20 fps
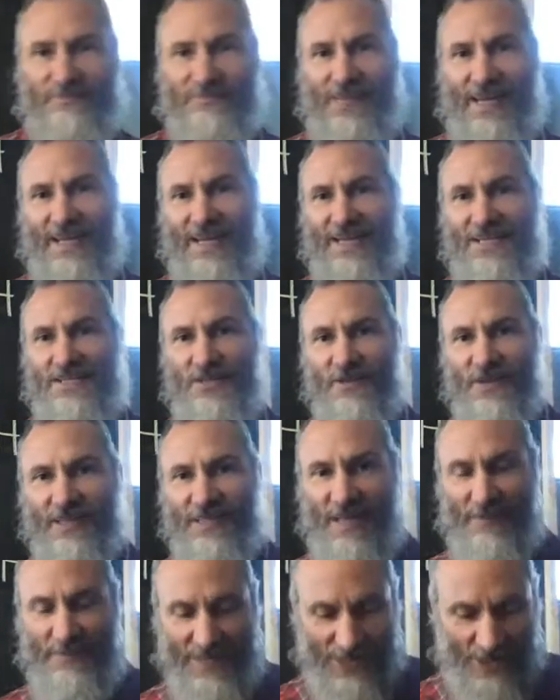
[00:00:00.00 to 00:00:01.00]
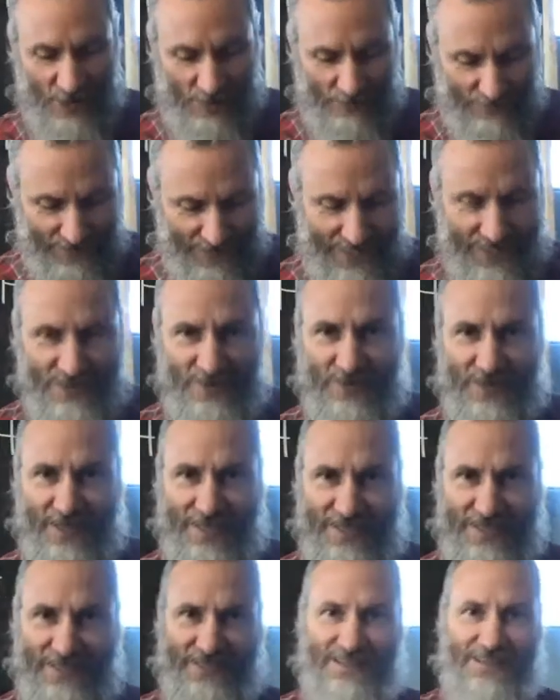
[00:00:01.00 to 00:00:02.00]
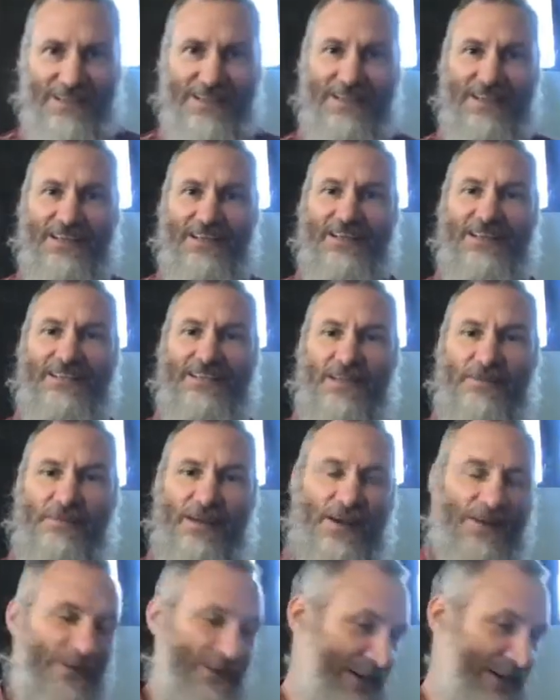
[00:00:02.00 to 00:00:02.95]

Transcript: I guess you can let me know if it is or it isn't somehow or